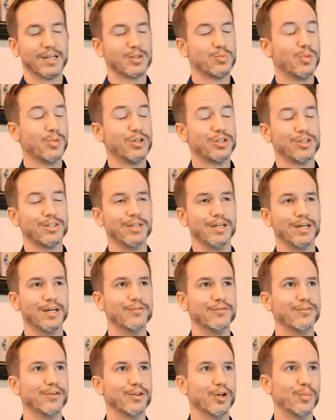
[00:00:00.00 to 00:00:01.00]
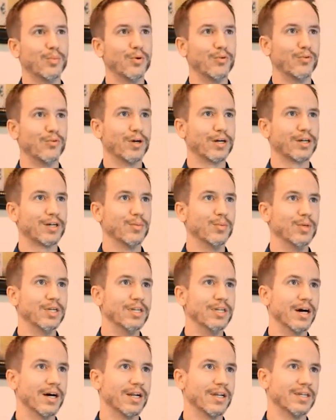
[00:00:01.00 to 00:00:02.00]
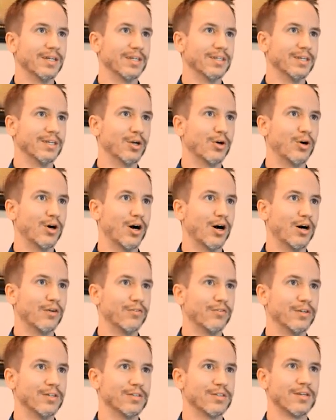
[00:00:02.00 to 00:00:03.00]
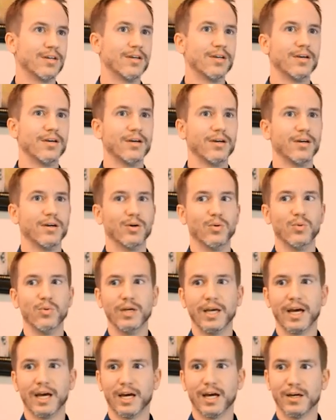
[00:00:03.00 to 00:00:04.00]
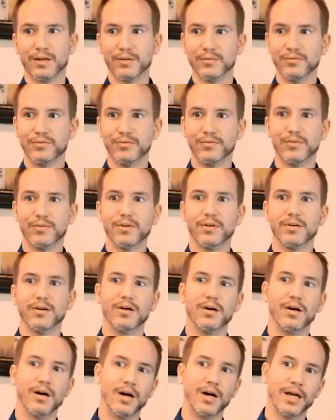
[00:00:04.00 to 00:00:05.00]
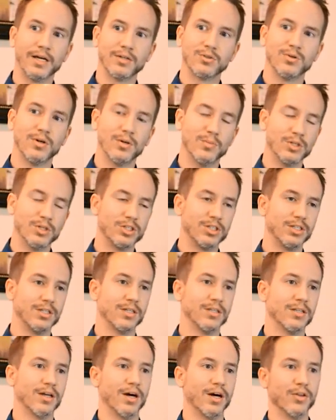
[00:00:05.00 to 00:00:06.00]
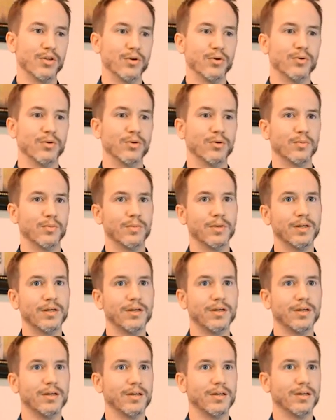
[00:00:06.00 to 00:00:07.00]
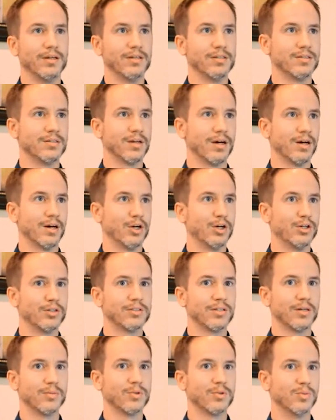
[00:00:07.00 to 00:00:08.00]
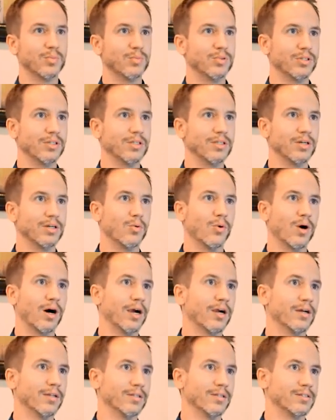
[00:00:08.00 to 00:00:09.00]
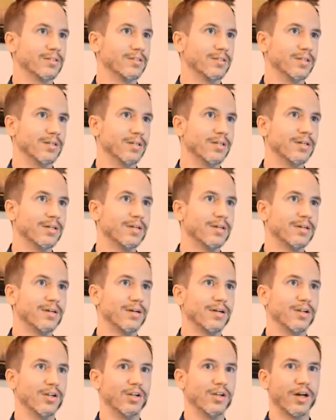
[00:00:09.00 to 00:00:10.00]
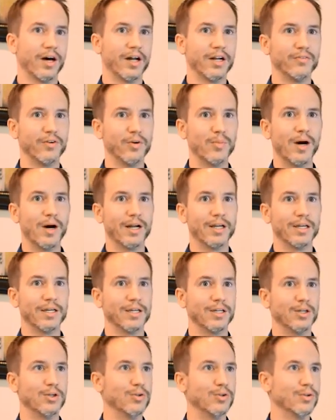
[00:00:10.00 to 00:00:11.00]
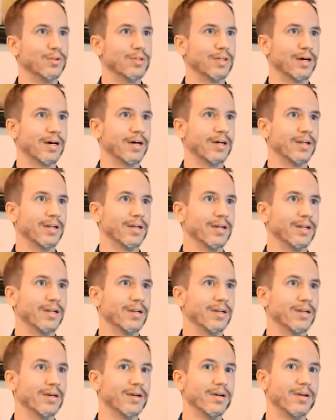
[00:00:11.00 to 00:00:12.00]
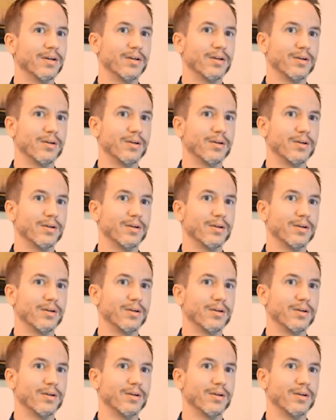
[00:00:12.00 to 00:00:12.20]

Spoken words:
the envelope of what could be done in a dental office. We have our x-ray machine in the other room is hooked up completely wirelessly. Not everybody can do that, and